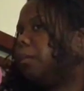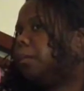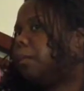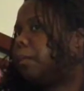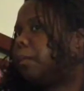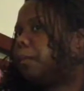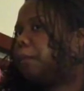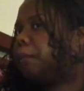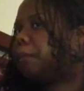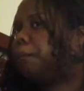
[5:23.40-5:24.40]

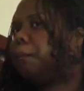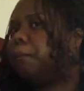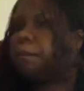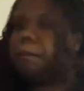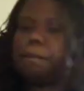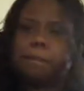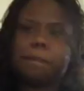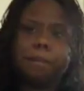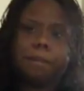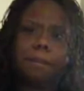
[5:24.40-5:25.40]

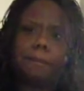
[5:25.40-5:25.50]
Nothing is said.